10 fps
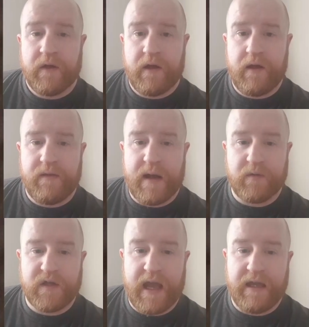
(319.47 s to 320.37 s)
And that
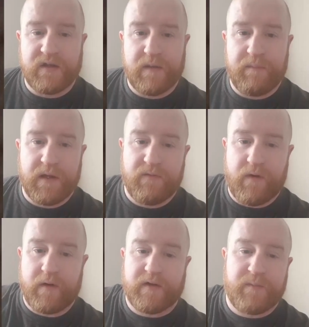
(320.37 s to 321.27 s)
was at HMP
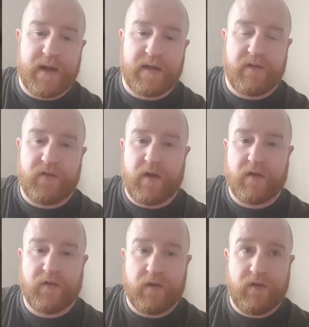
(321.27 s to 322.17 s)
Forest Bank. You can see it
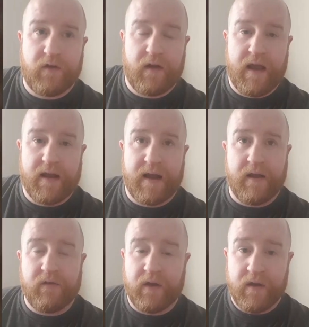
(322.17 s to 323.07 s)
on a t-shirt there,
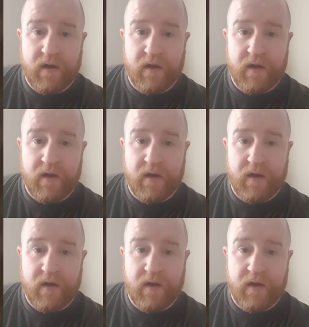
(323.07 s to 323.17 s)
guys.